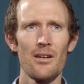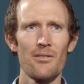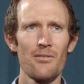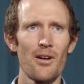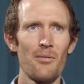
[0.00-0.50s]

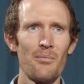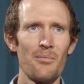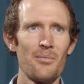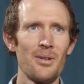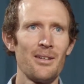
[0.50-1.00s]
If
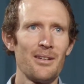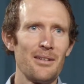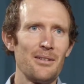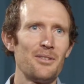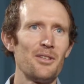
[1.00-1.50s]
I'm
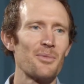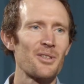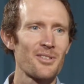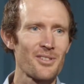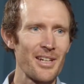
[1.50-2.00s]

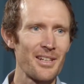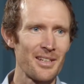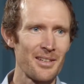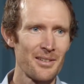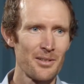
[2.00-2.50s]

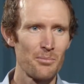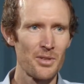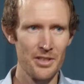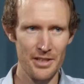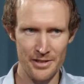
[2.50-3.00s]
demonstrating
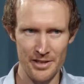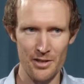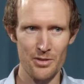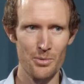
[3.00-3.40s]
materials,